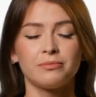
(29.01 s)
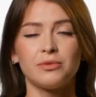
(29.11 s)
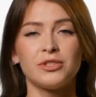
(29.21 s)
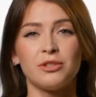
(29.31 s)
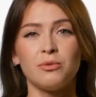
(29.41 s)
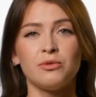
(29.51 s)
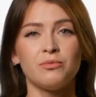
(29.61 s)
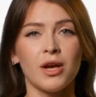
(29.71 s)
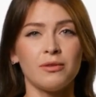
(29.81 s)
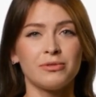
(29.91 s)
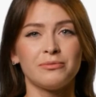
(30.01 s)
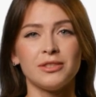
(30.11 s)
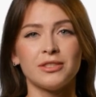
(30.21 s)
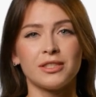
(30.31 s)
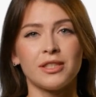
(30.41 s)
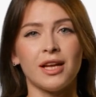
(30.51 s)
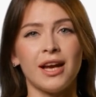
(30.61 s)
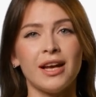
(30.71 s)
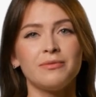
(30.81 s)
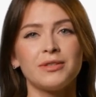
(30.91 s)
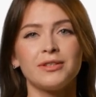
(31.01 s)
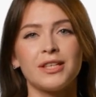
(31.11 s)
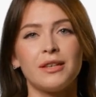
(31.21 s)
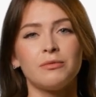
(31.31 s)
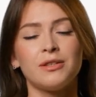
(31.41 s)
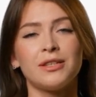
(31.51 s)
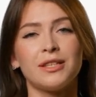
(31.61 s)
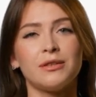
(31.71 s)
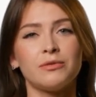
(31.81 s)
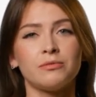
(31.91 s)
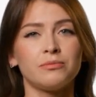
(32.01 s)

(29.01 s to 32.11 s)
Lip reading: boosting both profitability and sustainability.